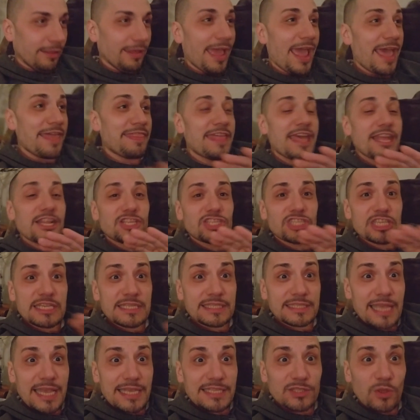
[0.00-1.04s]
And then she
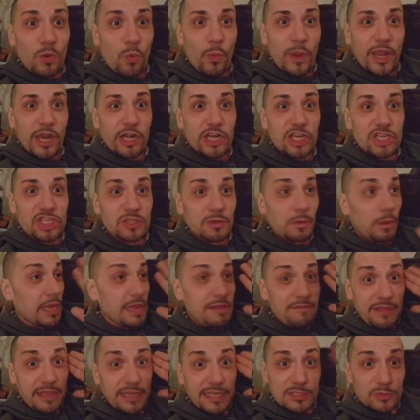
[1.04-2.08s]
says the weirdest, even
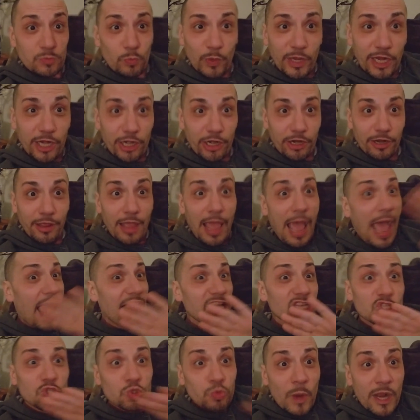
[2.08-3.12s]
it gets weirder. I
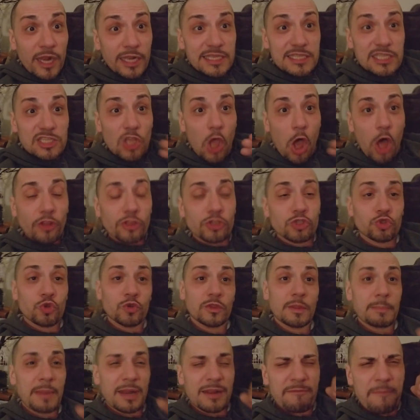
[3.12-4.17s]
swear this is all the truth.
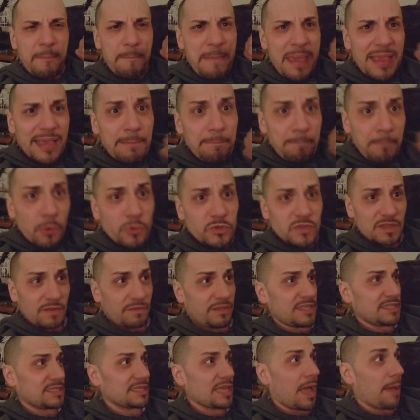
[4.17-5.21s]
I'm not even making most of
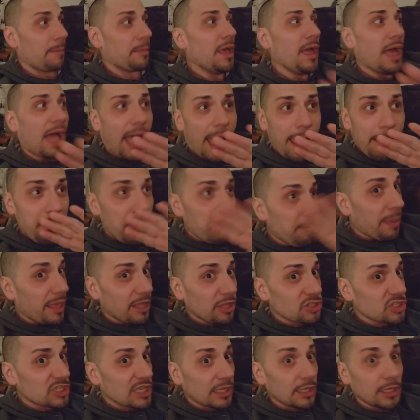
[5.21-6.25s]
this up. I'm
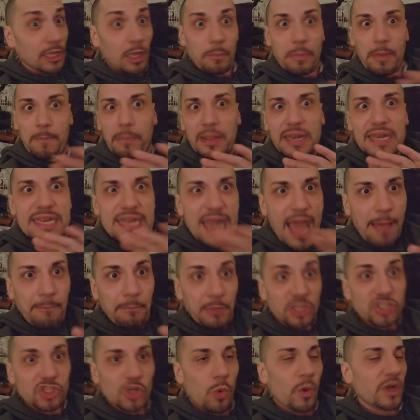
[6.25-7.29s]
embellishing a little bit, but not
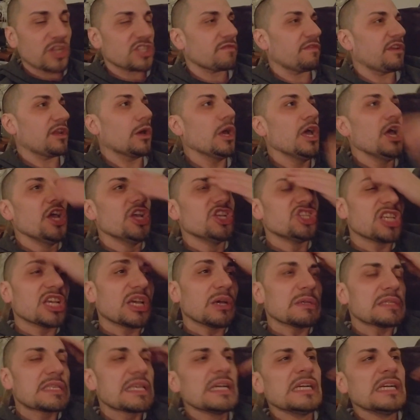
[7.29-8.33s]
much. Go watch the video. She
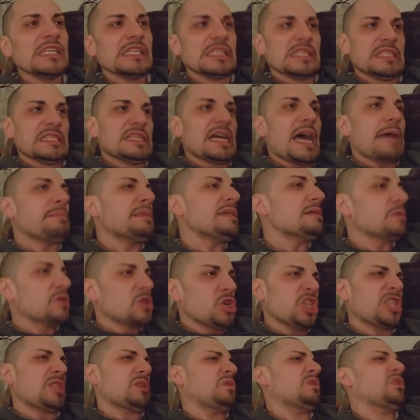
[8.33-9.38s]
goes, "I mean,
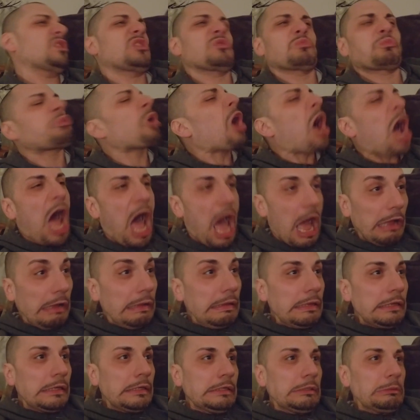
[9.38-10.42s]
what's wrong
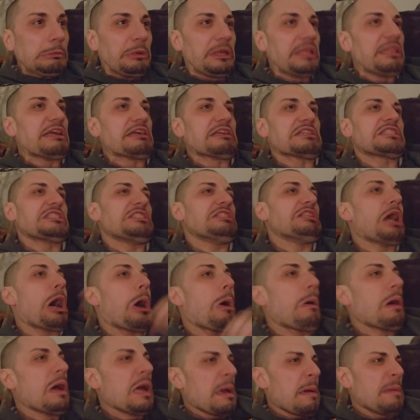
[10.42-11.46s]
when there's, you
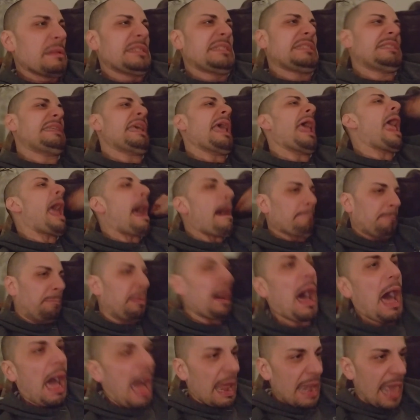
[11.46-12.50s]
know,
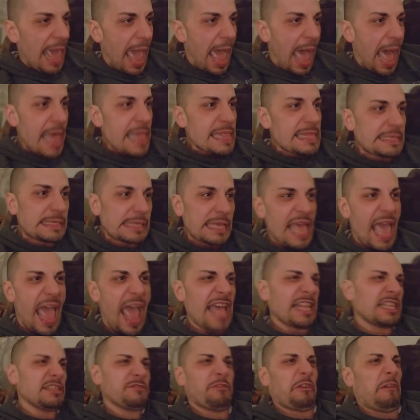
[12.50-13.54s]
tampon ads,
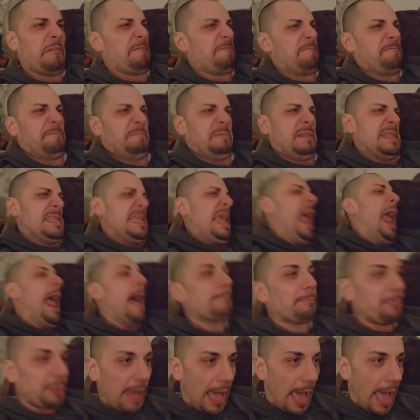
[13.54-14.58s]
ads for
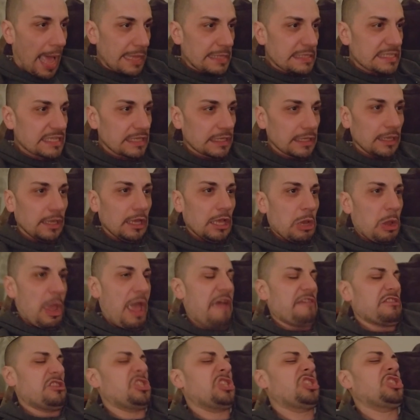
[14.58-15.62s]
tampons,
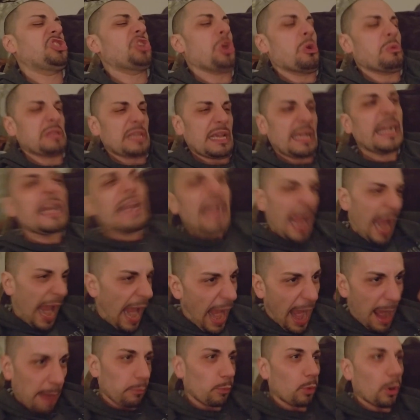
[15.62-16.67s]
and it shows a
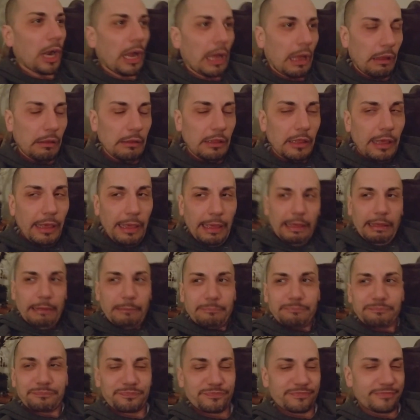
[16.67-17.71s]
camera
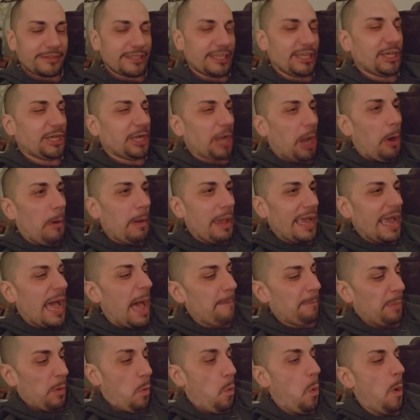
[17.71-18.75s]
going
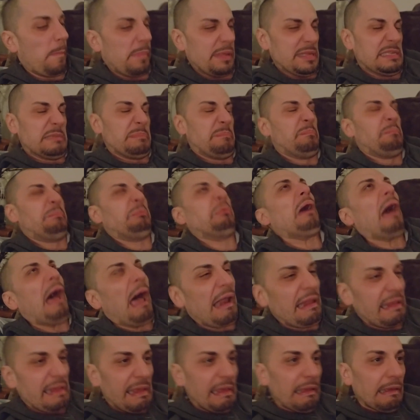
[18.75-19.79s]
up a woman's
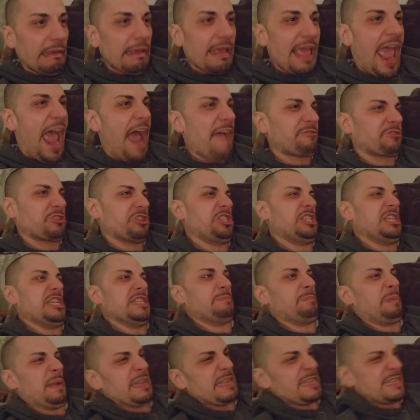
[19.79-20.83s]
body after she's
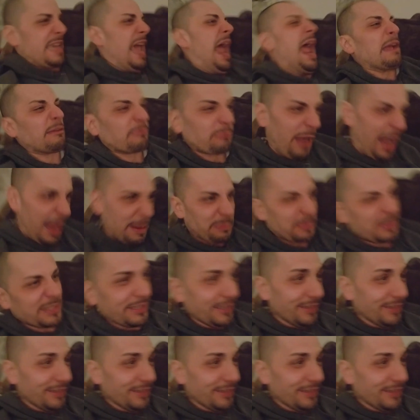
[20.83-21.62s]
been gang raped?"